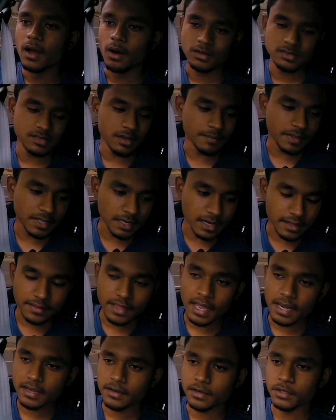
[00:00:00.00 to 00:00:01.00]
or something like
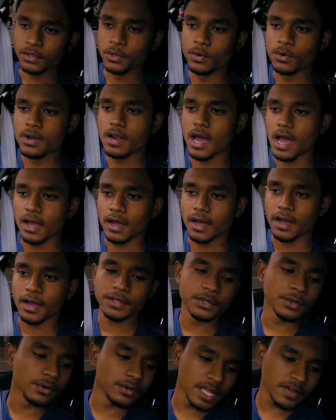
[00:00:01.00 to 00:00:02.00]
that,
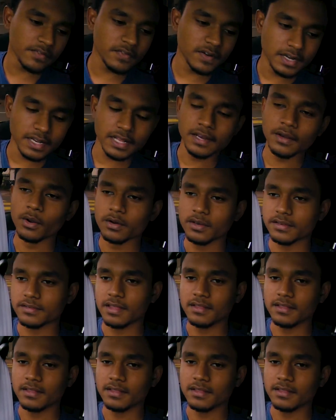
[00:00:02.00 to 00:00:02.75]
you'd definitely notice